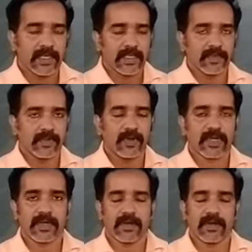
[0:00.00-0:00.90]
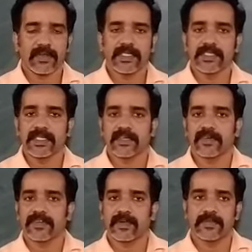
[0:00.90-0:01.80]
If you look at all this set
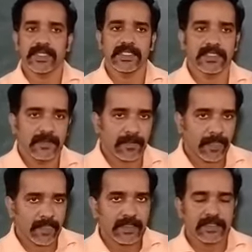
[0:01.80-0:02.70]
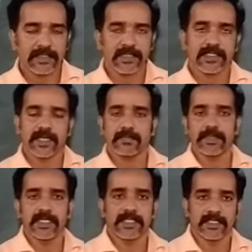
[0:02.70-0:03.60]
of numbers, these
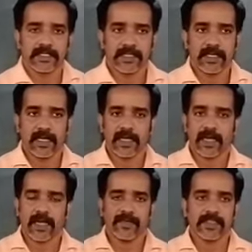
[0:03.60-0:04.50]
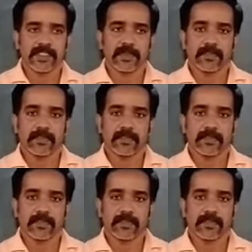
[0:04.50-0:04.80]
numbers are having some